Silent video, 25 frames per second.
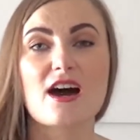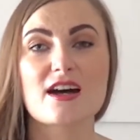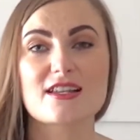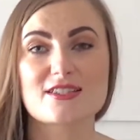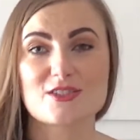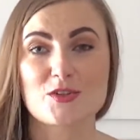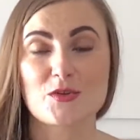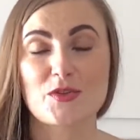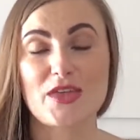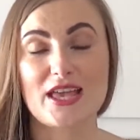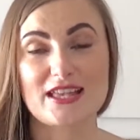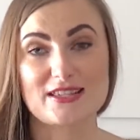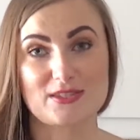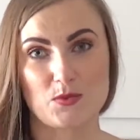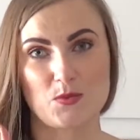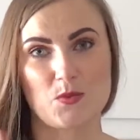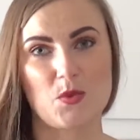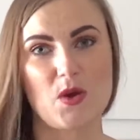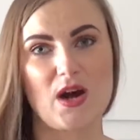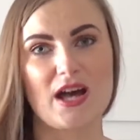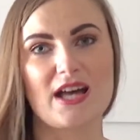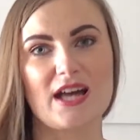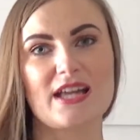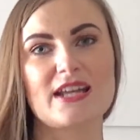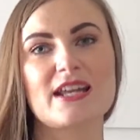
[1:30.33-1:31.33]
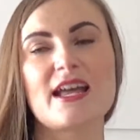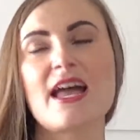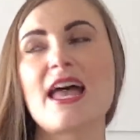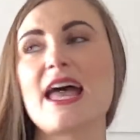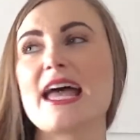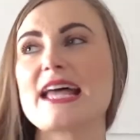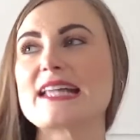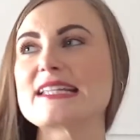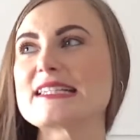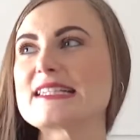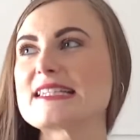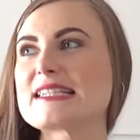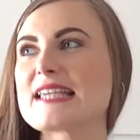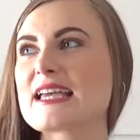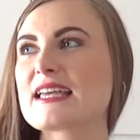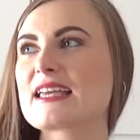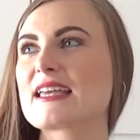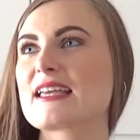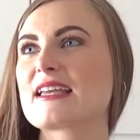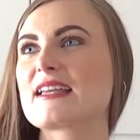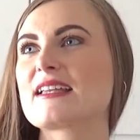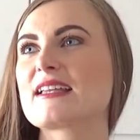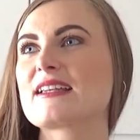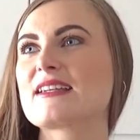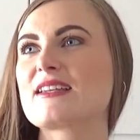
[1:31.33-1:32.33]
So that's one. And
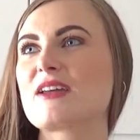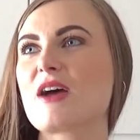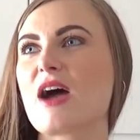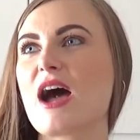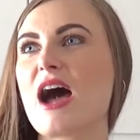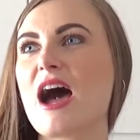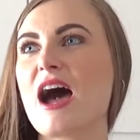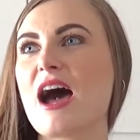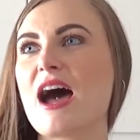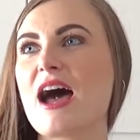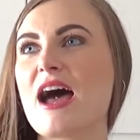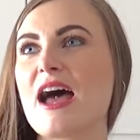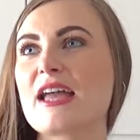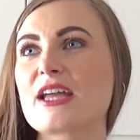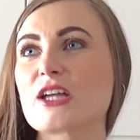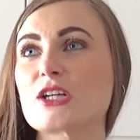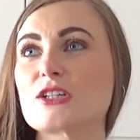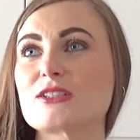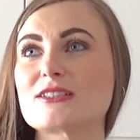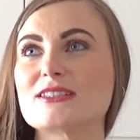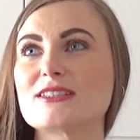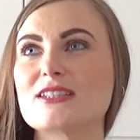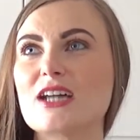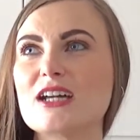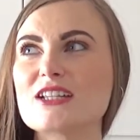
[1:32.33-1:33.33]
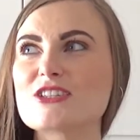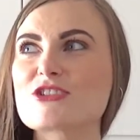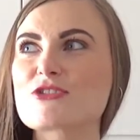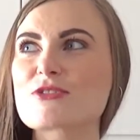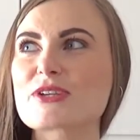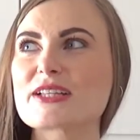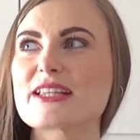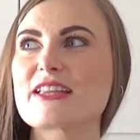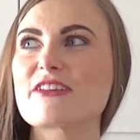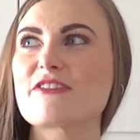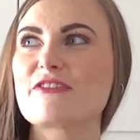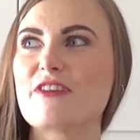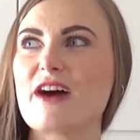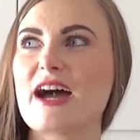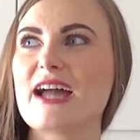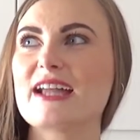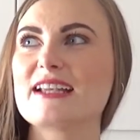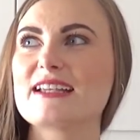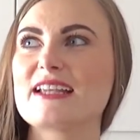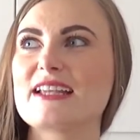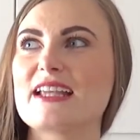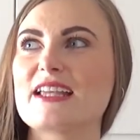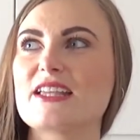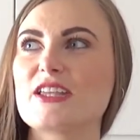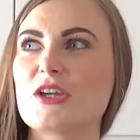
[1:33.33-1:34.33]
second, I could not really
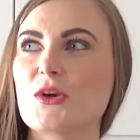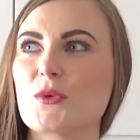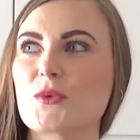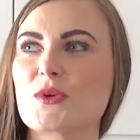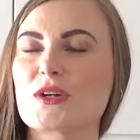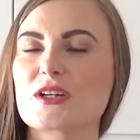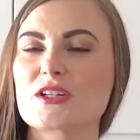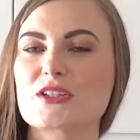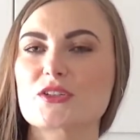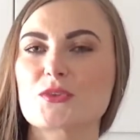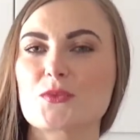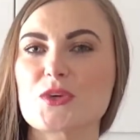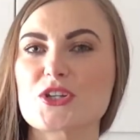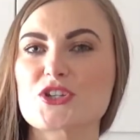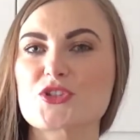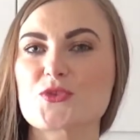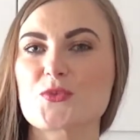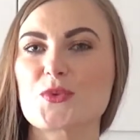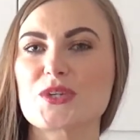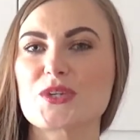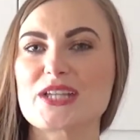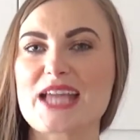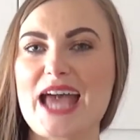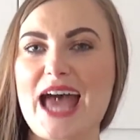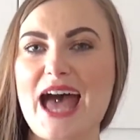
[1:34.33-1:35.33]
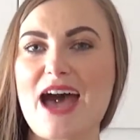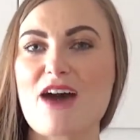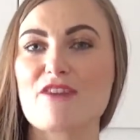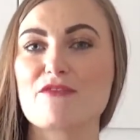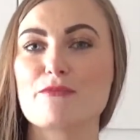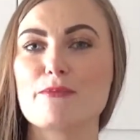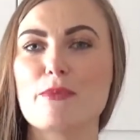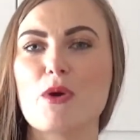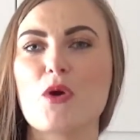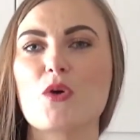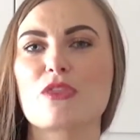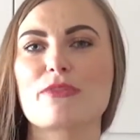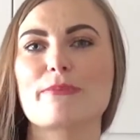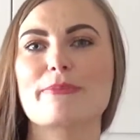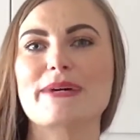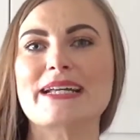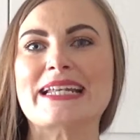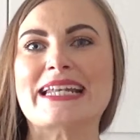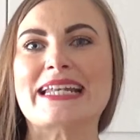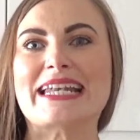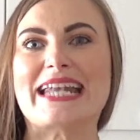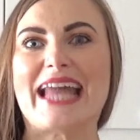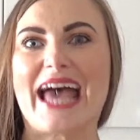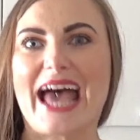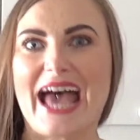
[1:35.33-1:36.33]
find a yogurt which would have both
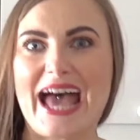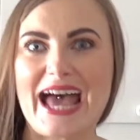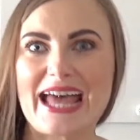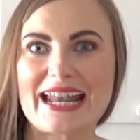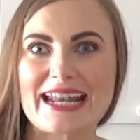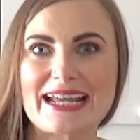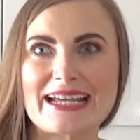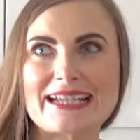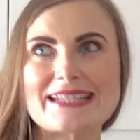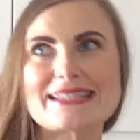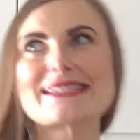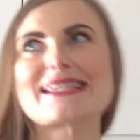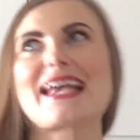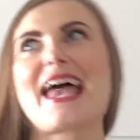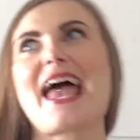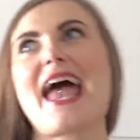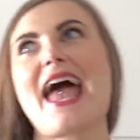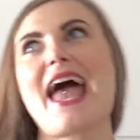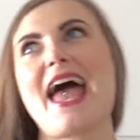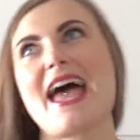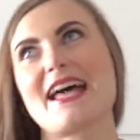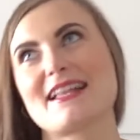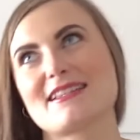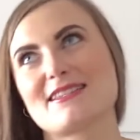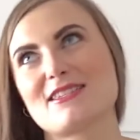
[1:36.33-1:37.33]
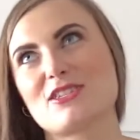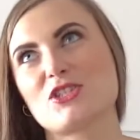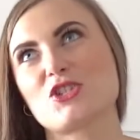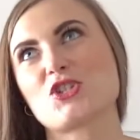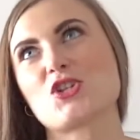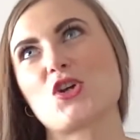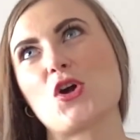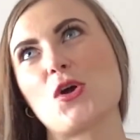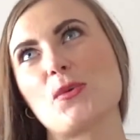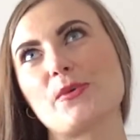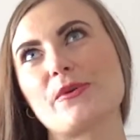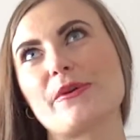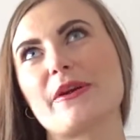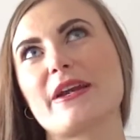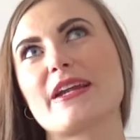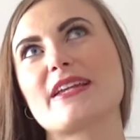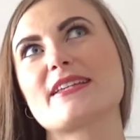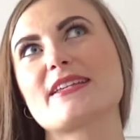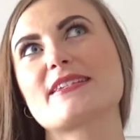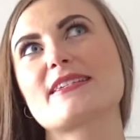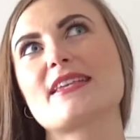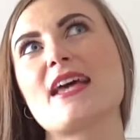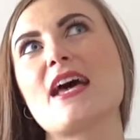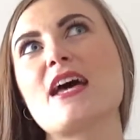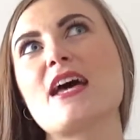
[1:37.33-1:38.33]
bananas and strawberries.